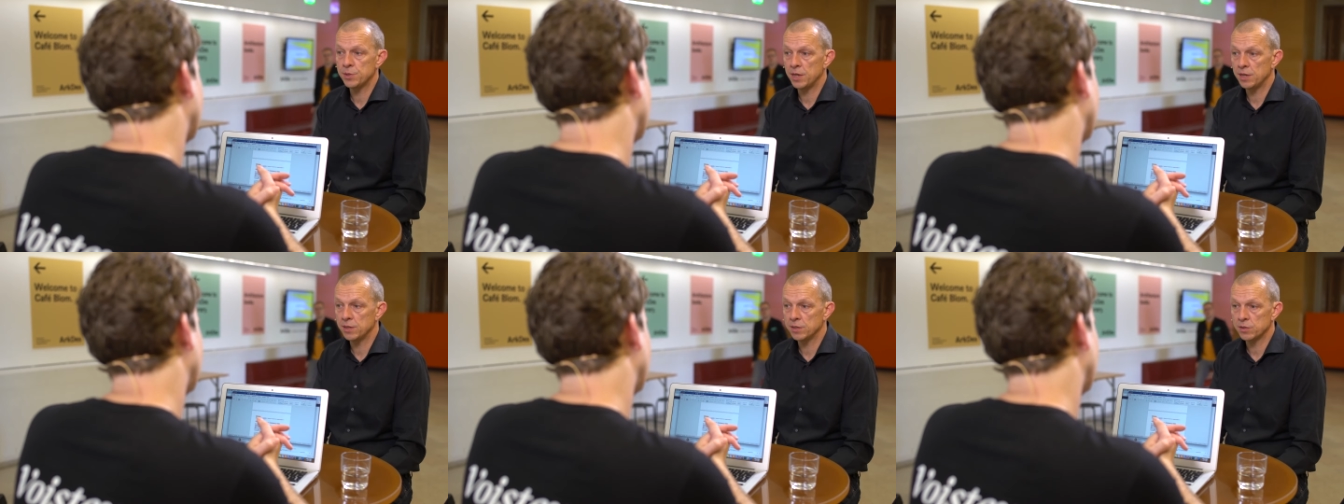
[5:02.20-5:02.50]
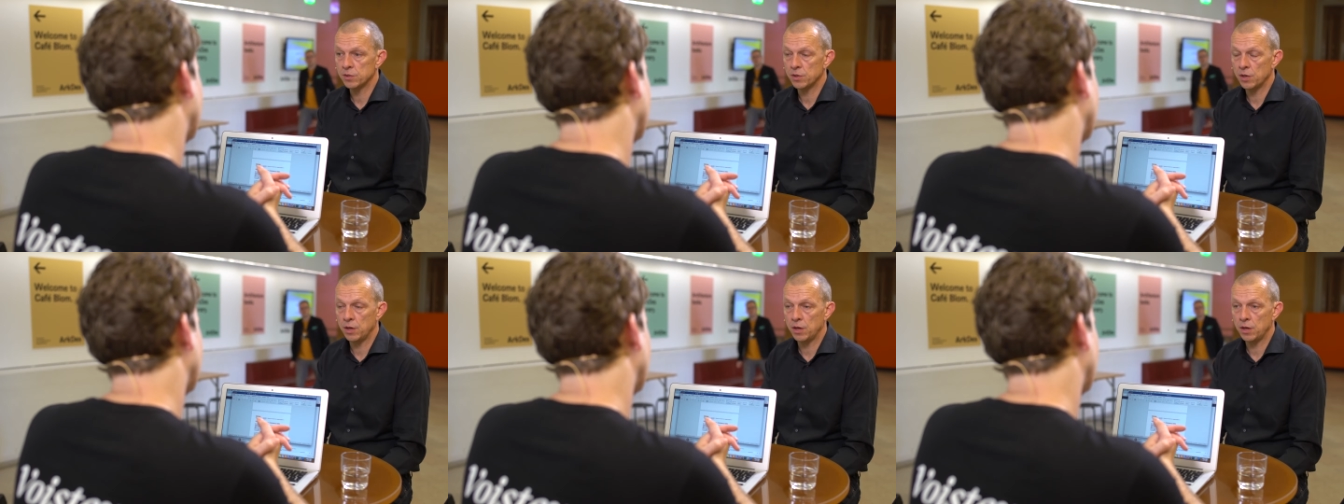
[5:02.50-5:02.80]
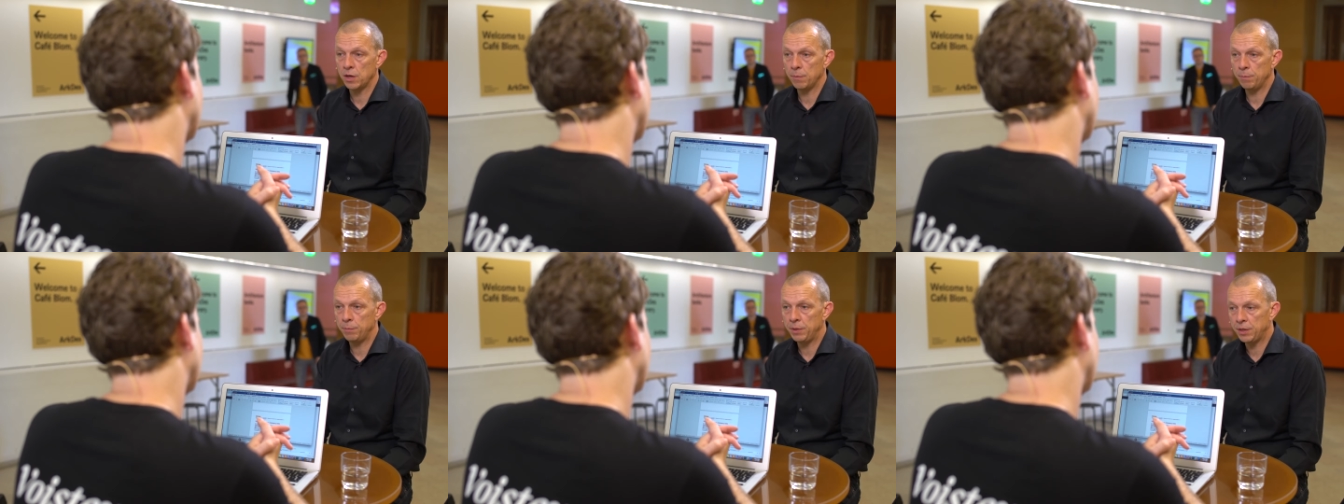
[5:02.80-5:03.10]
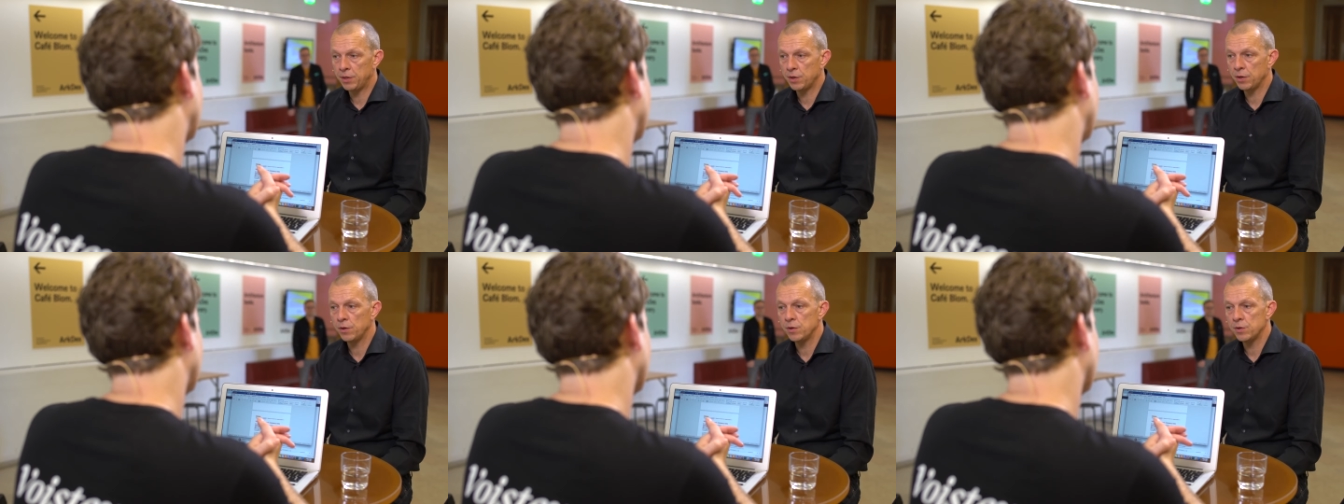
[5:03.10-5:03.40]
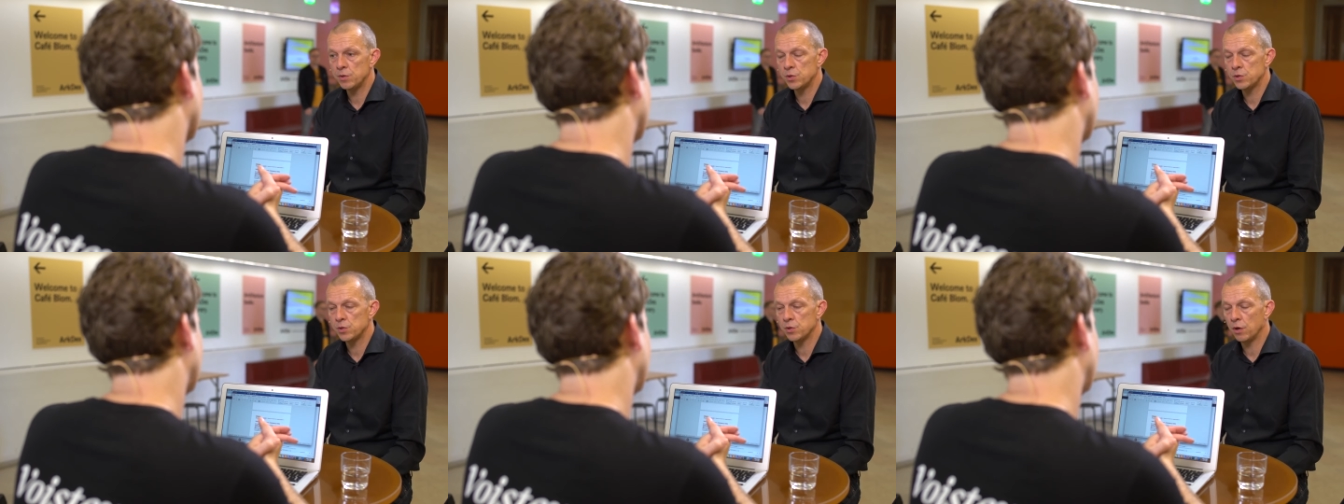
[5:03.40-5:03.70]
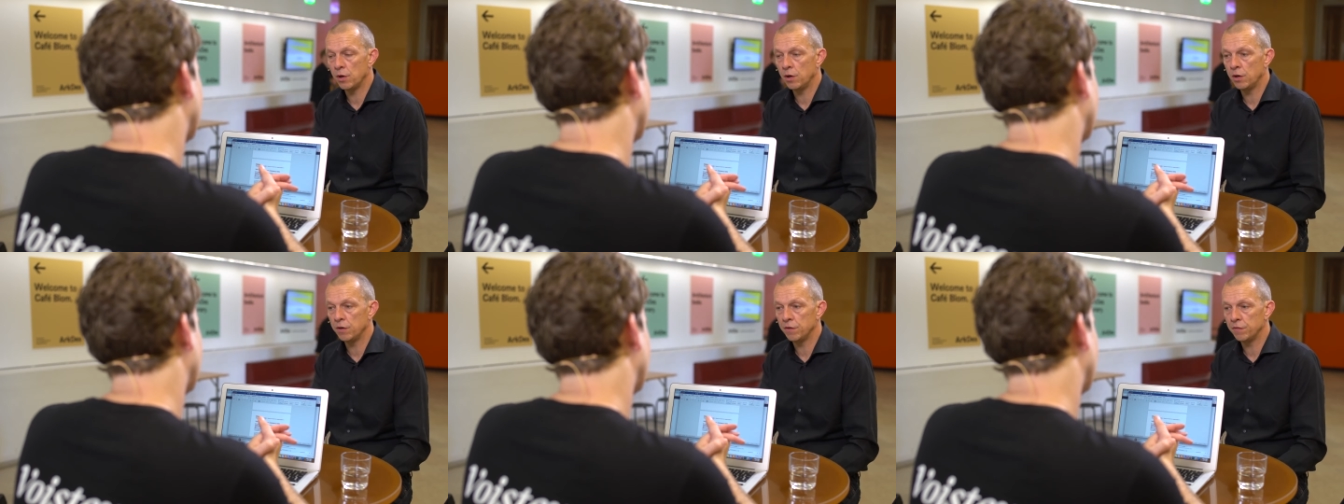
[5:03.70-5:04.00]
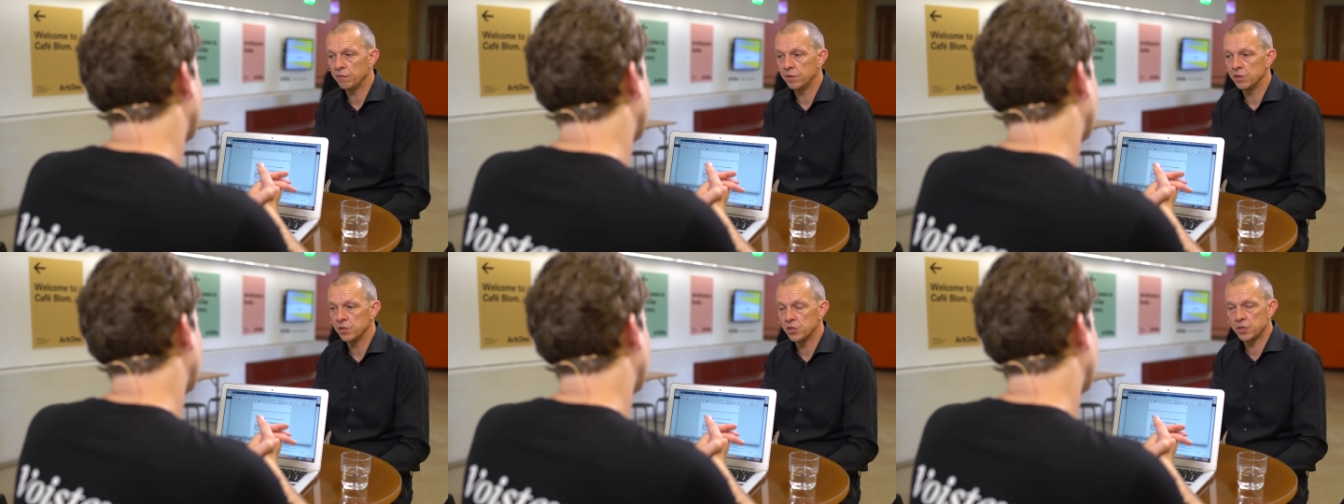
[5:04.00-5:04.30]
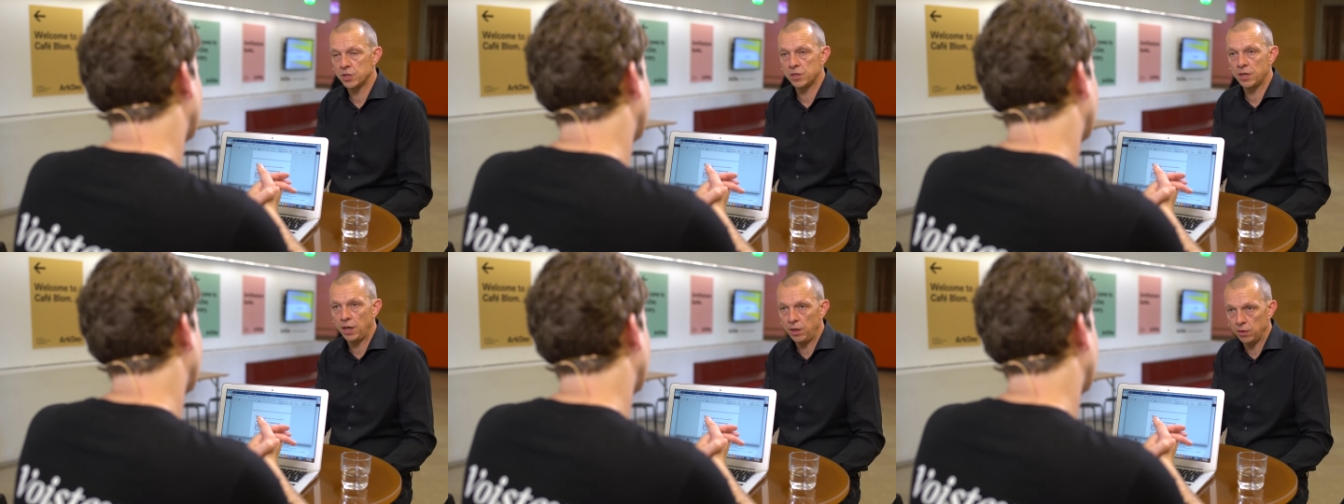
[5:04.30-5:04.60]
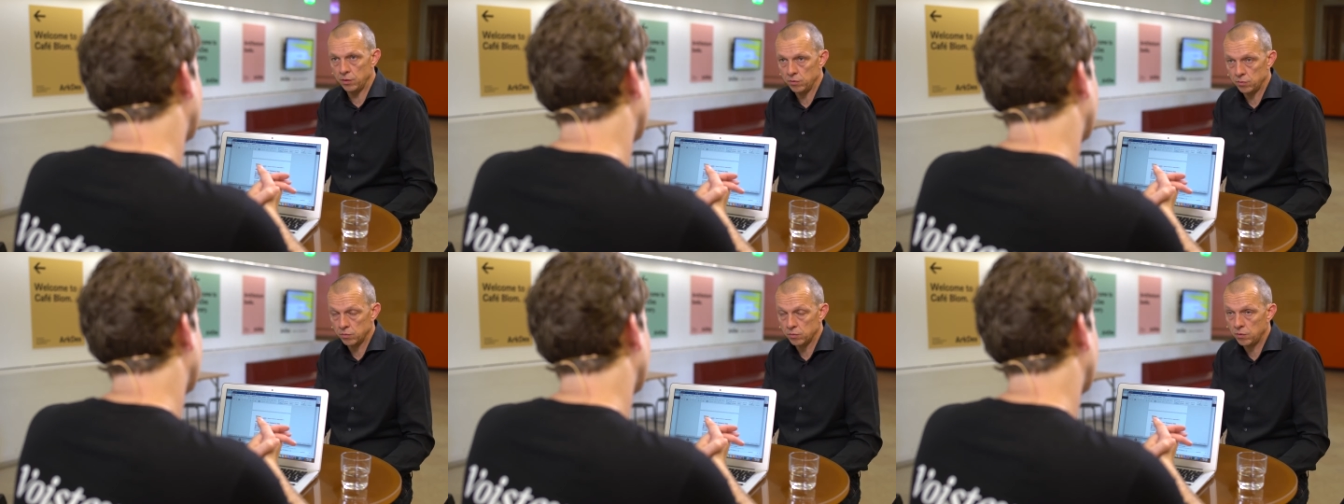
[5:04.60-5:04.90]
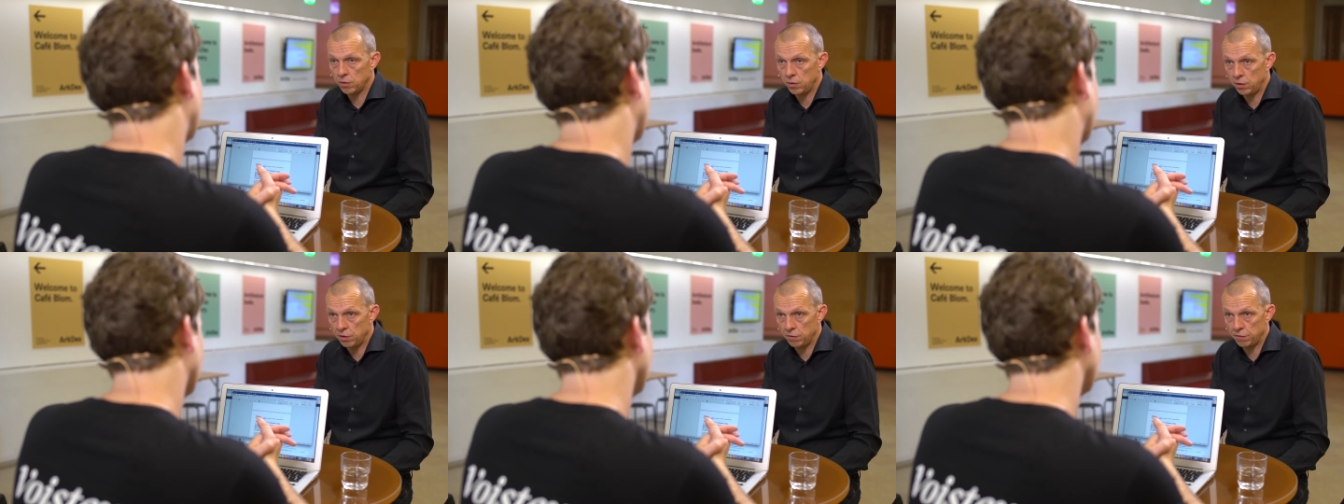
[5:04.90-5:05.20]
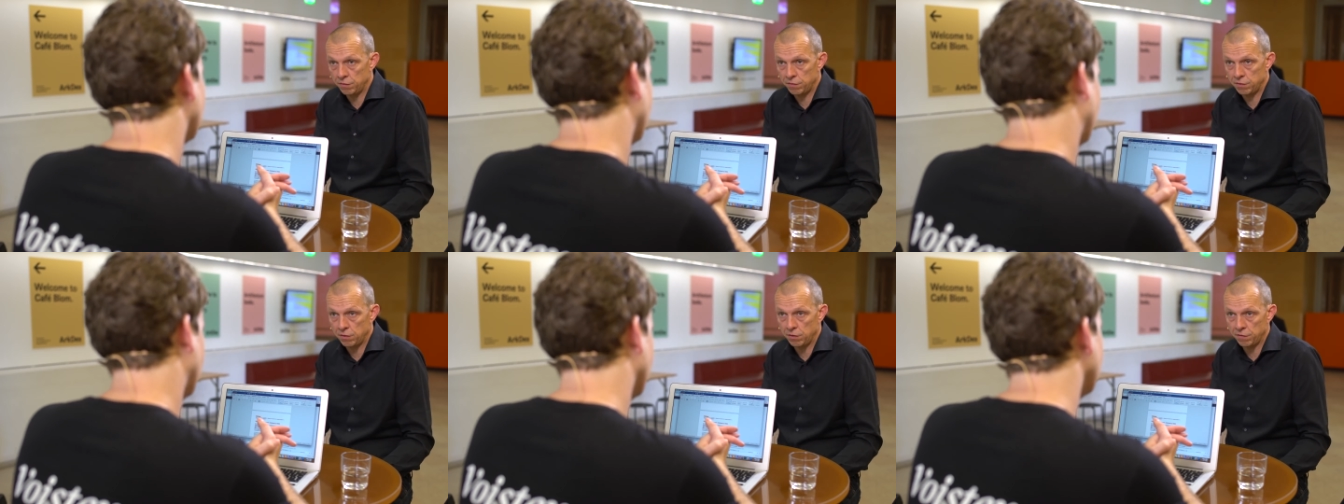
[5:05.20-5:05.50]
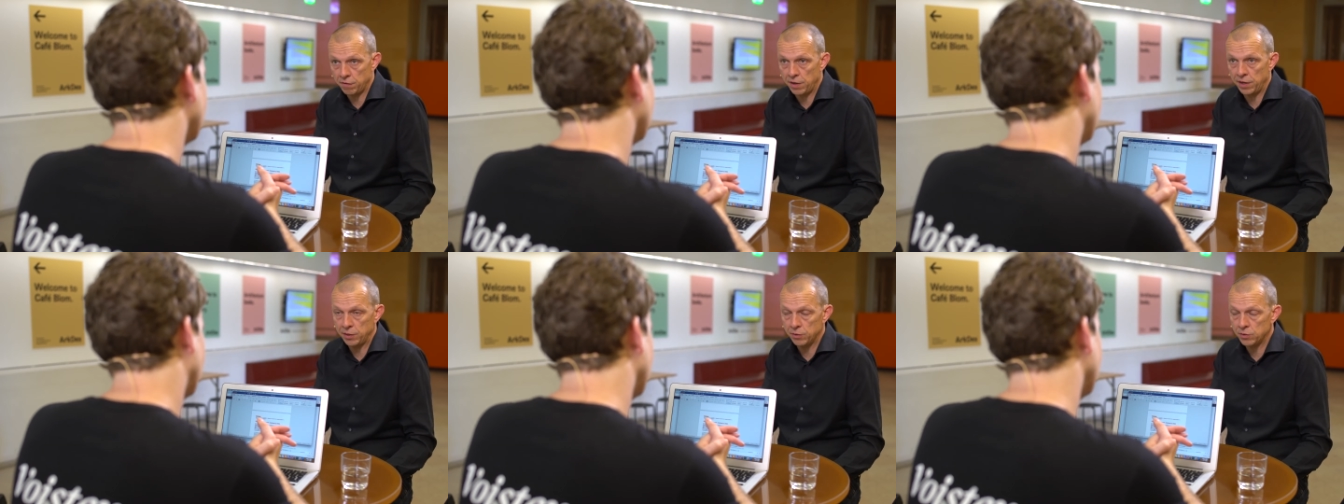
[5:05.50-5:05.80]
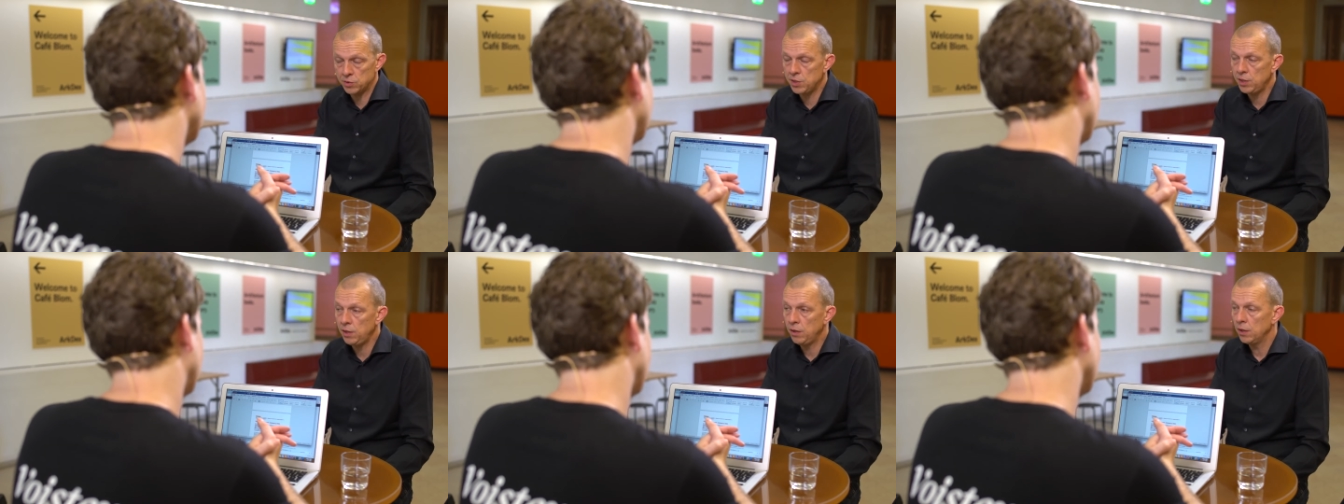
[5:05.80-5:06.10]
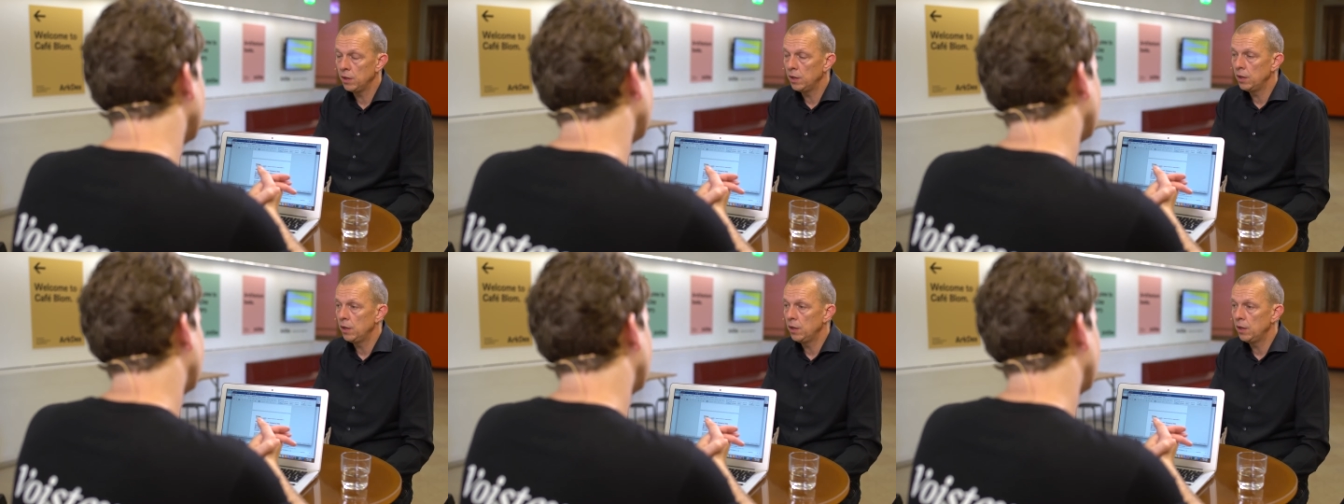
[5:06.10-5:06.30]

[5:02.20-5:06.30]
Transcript: that uh, because of the scale of, of IoT,